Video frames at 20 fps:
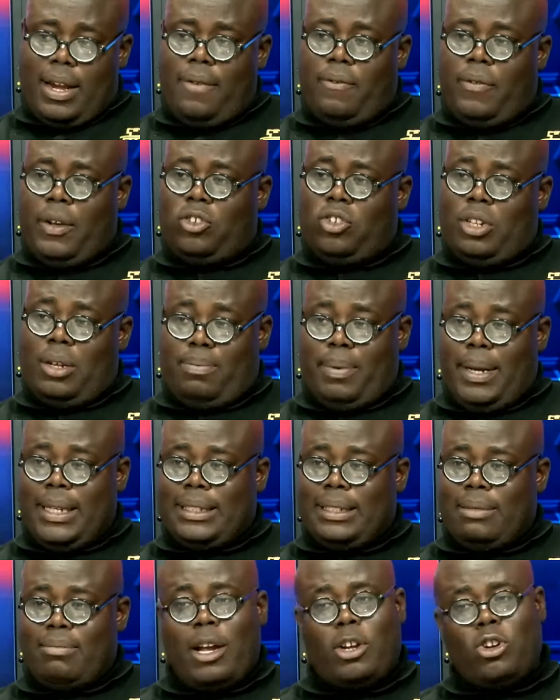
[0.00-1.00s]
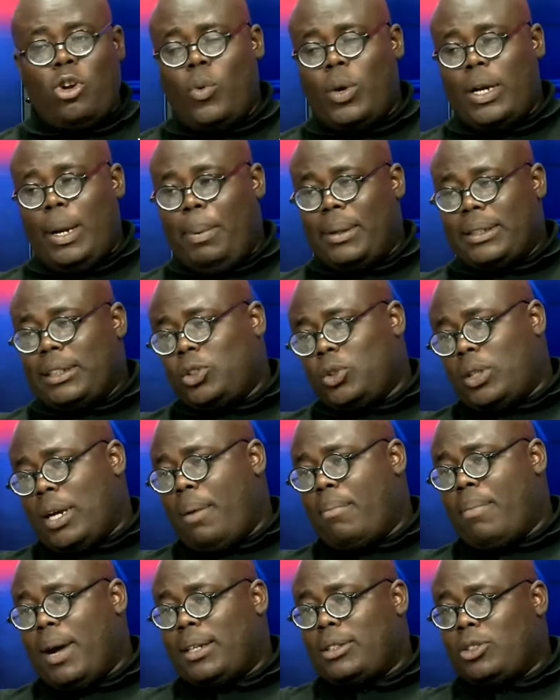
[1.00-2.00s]
to give anything to the person, but you don't want the person to
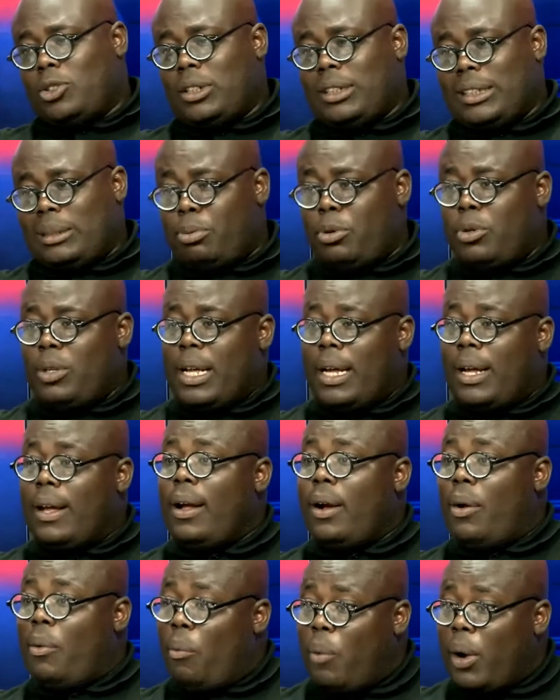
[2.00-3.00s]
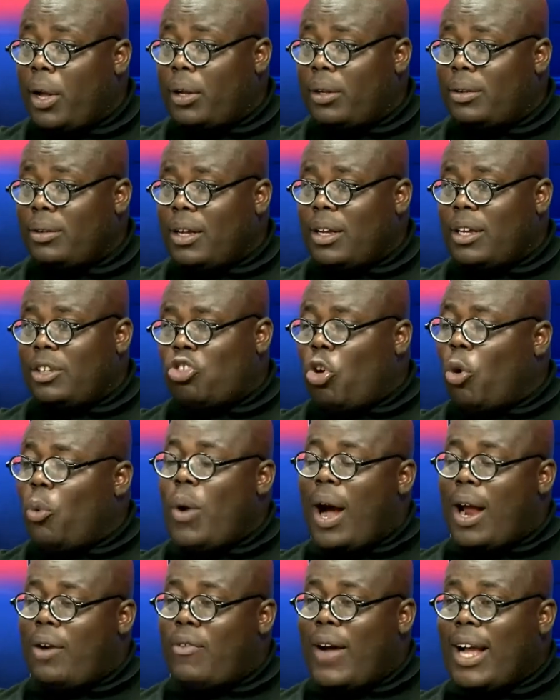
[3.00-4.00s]
come back to dispute the will. So
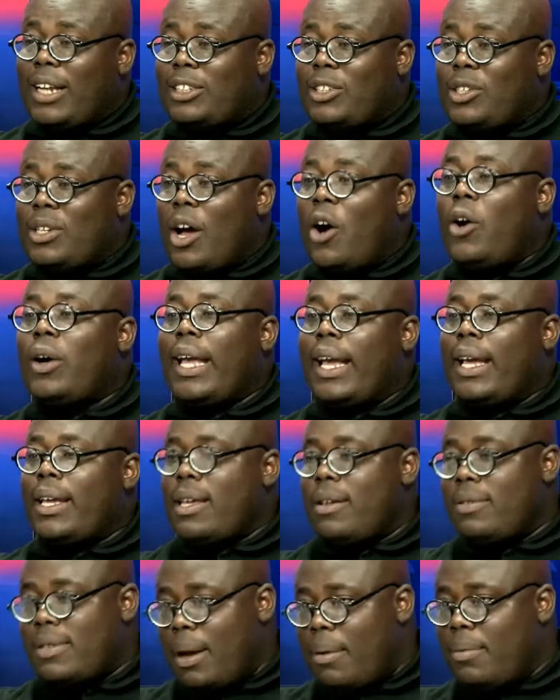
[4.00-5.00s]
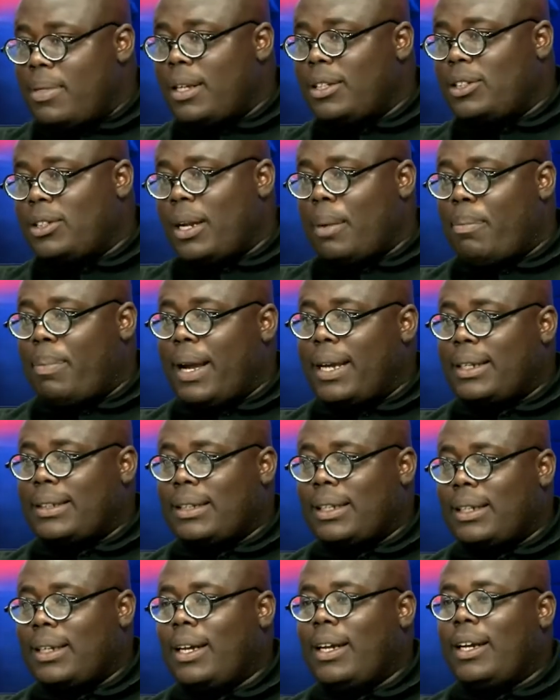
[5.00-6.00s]
we advise you that, okay, give something to the
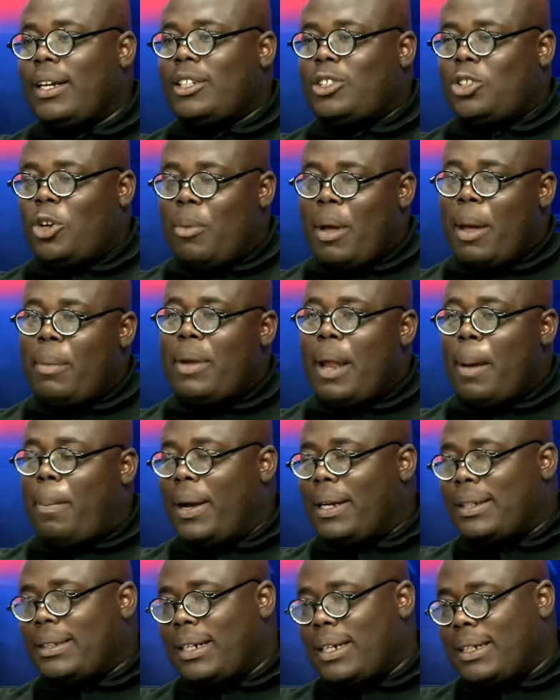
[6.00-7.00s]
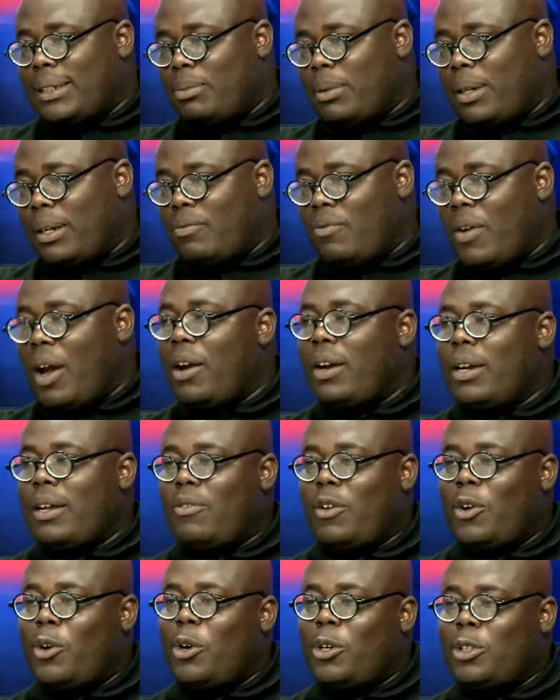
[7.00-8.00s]
person. So maybe the person has been very
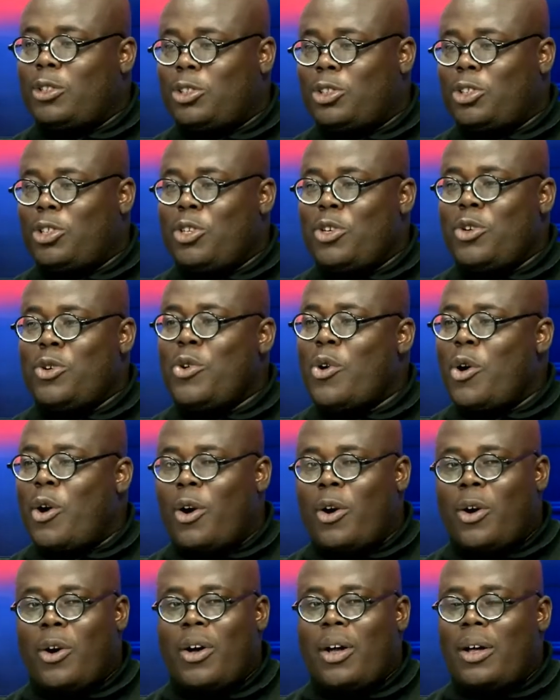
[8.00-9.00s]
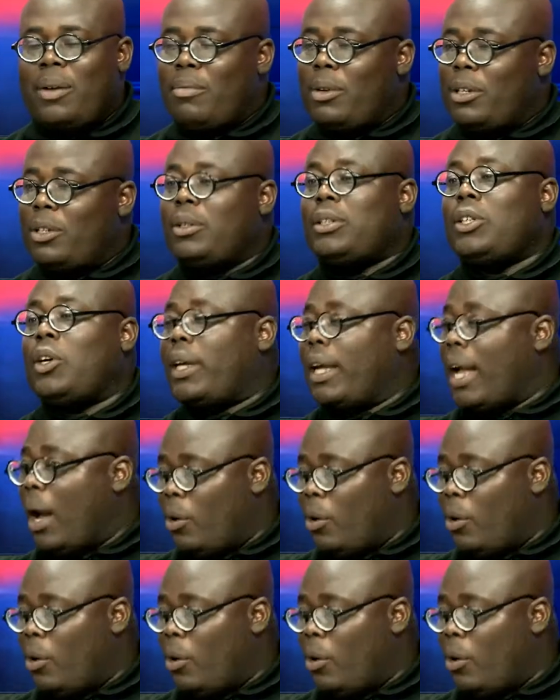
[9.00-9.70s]
difficult to you, or it's